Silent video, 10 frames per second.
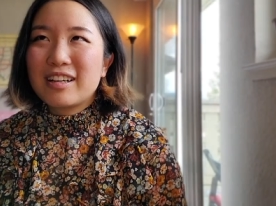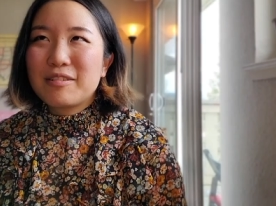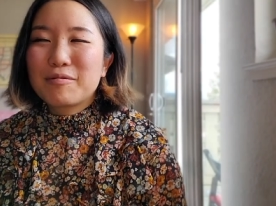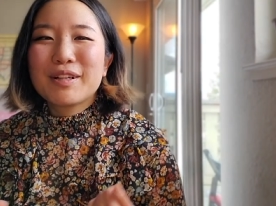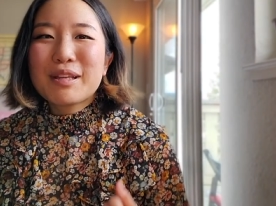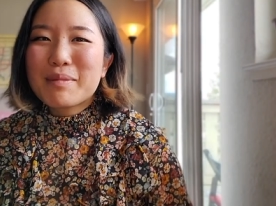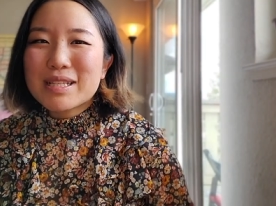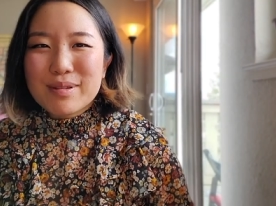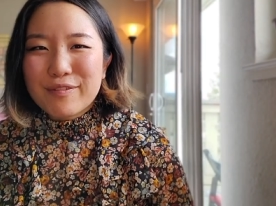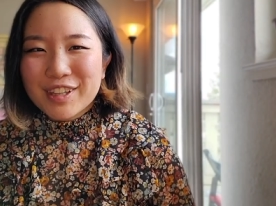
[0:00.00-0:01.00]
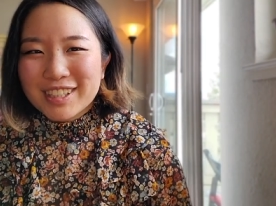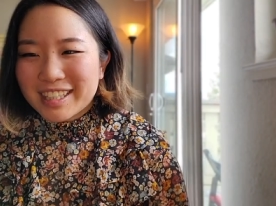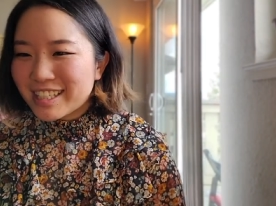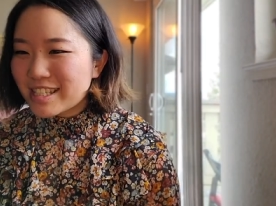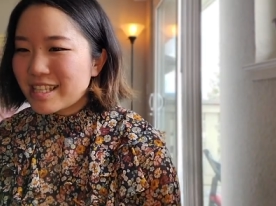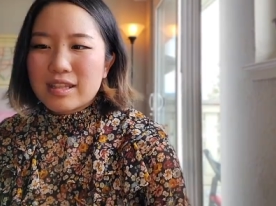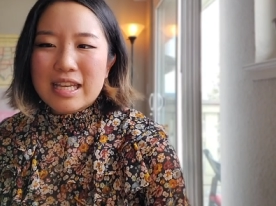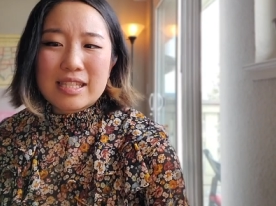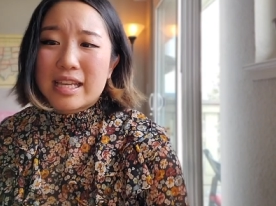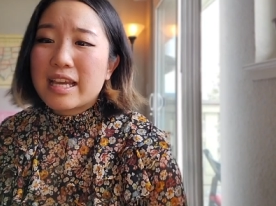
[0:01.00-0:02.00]
really makes me feel things. They
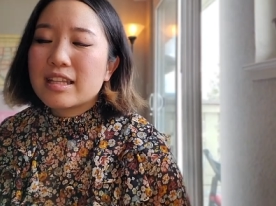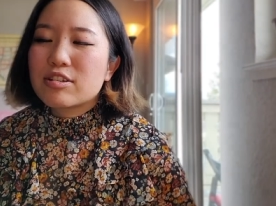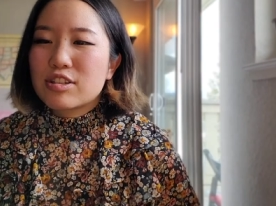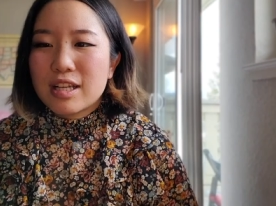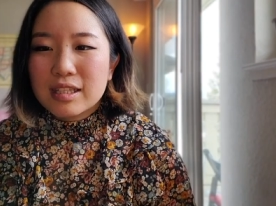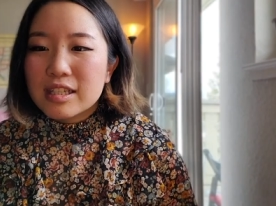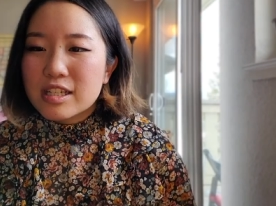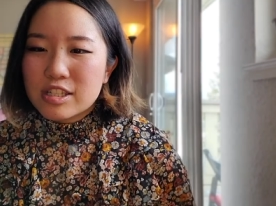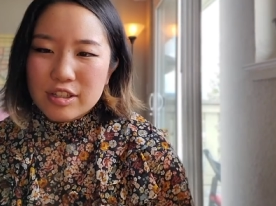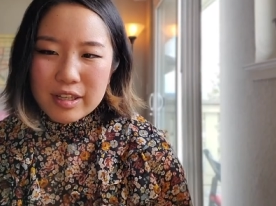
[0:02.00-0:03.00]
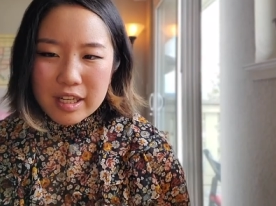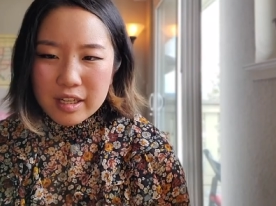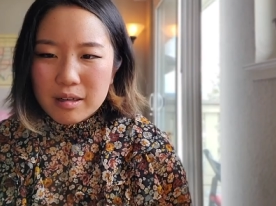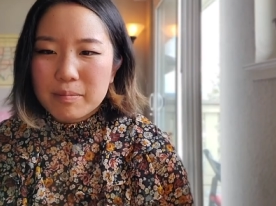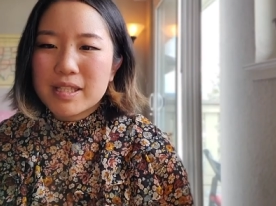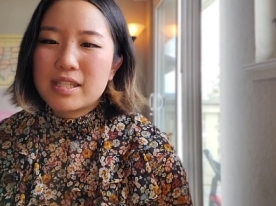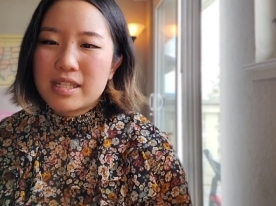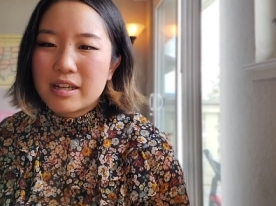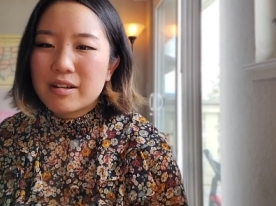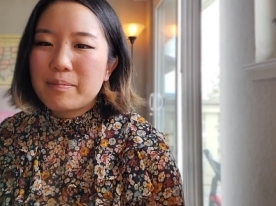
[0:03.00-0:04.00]
say there's nothing to do here but
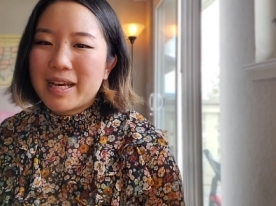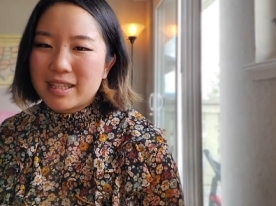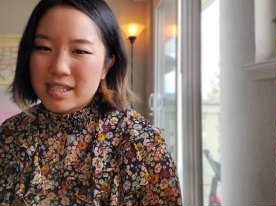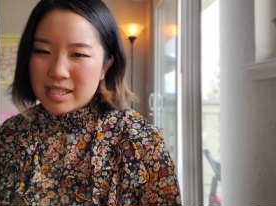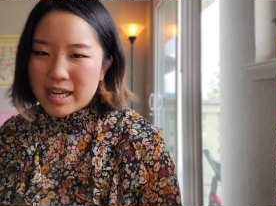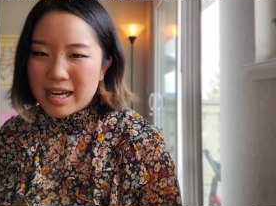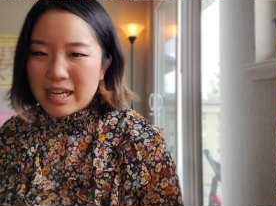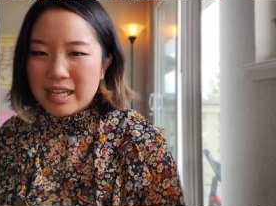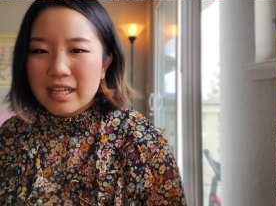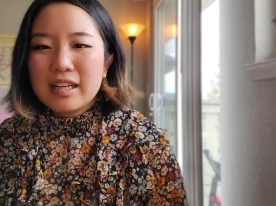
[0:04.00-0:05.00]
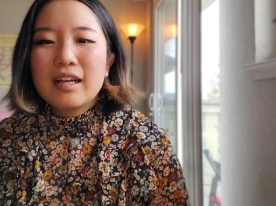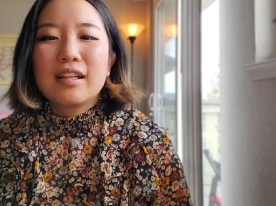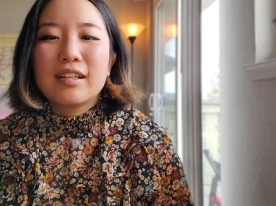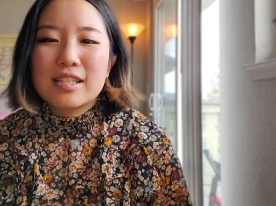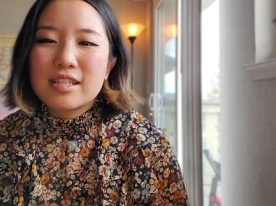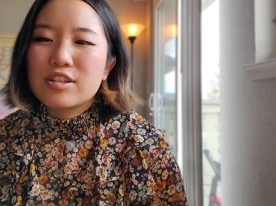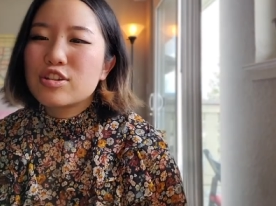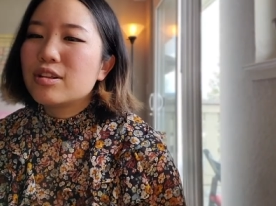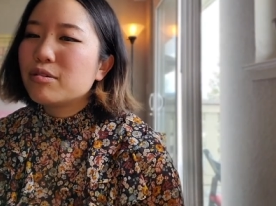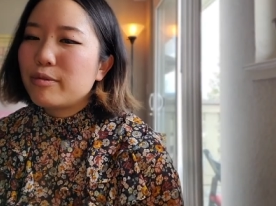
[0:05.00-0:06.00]
stare up at the sky, listen
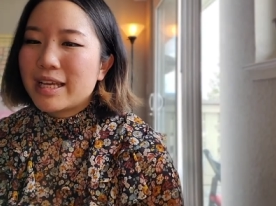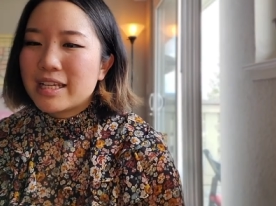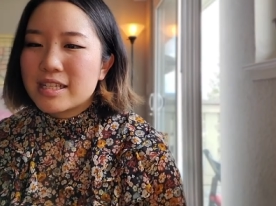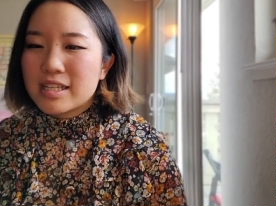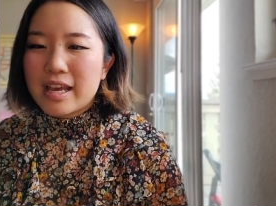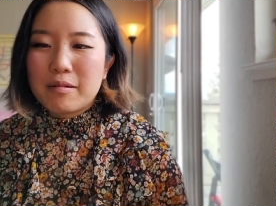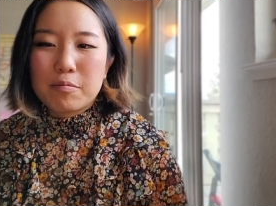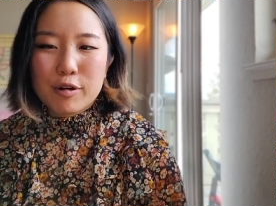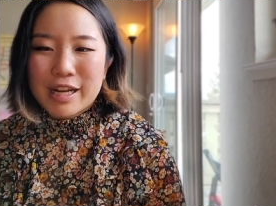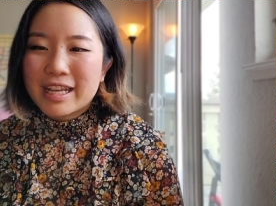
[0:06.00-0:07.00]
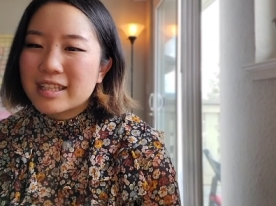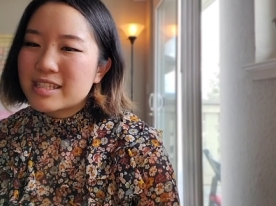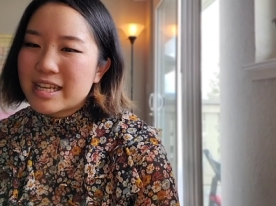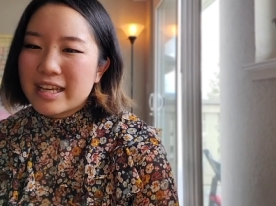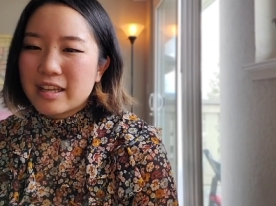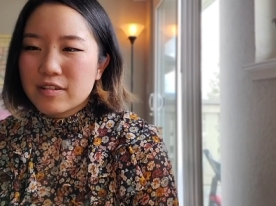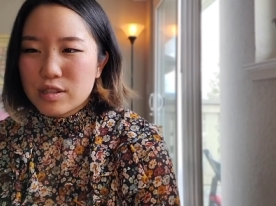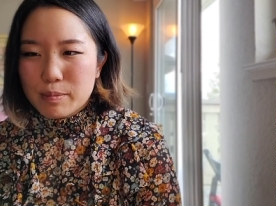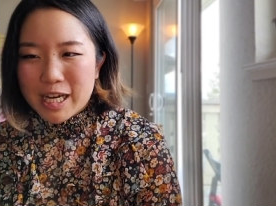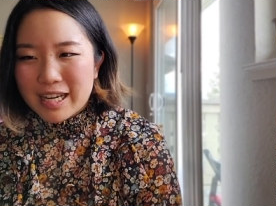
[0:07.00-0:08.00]
to the wind, and pray the day goes
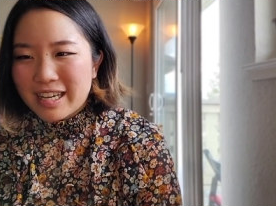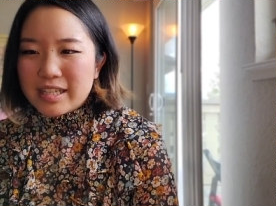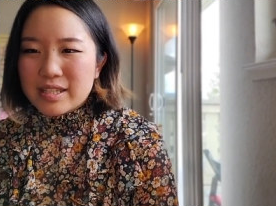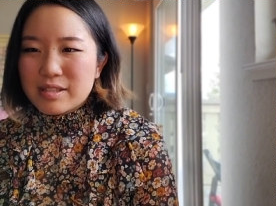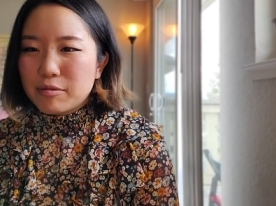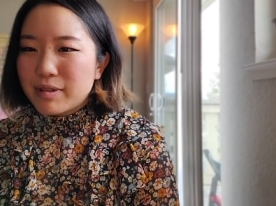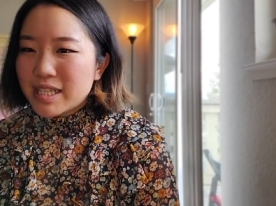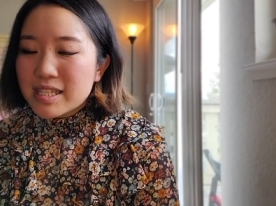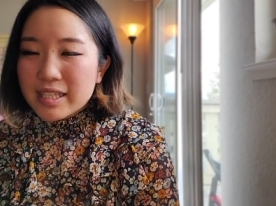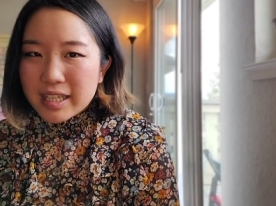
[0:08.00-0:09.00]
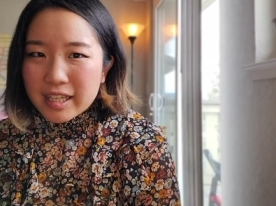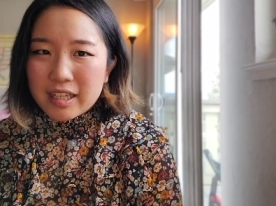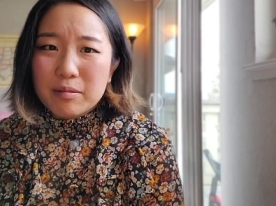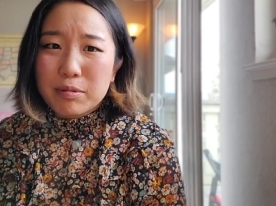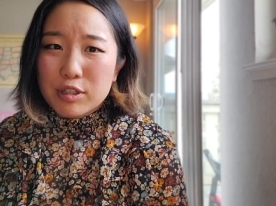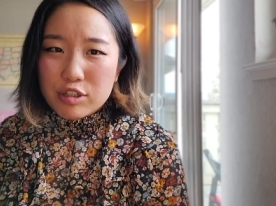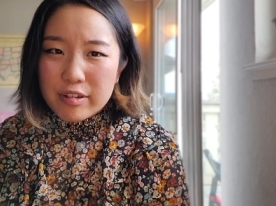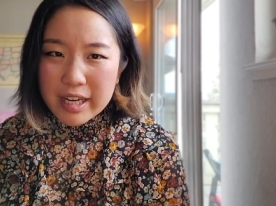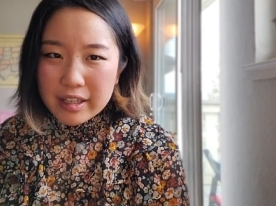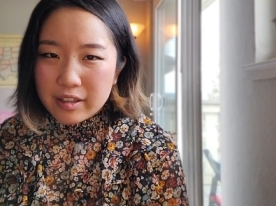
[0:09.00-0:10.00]
by. It's once again a
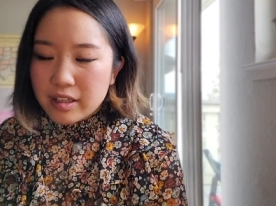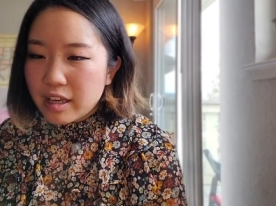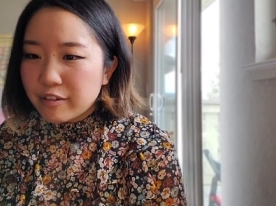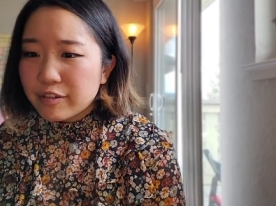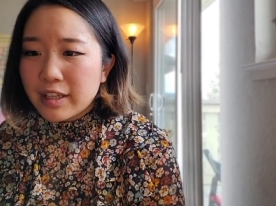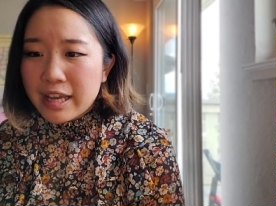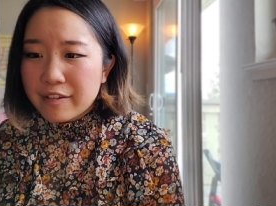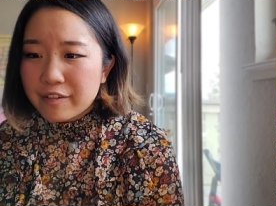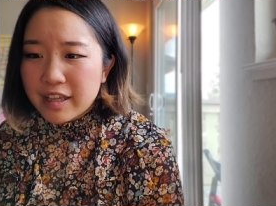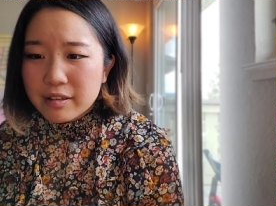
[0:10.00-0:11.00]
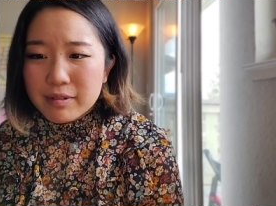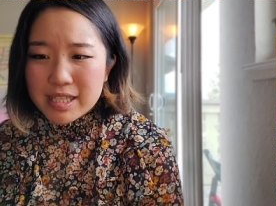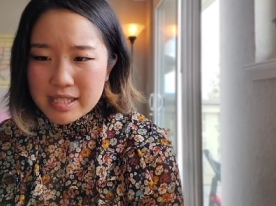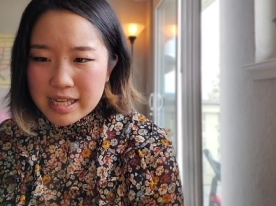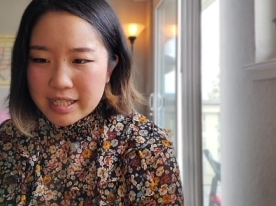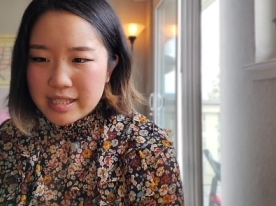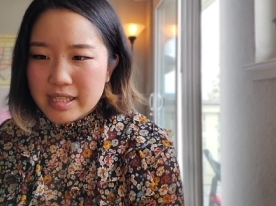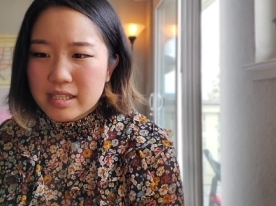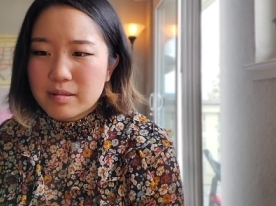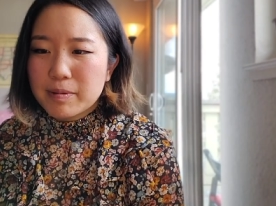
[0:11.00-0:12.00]
portrayal of life in West
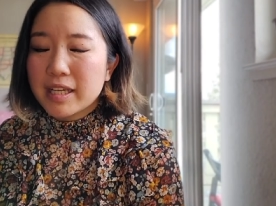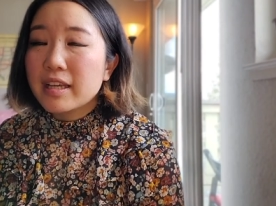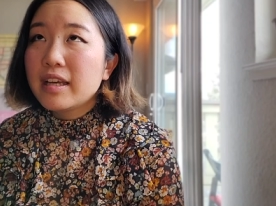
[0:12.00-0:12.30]
Texas, but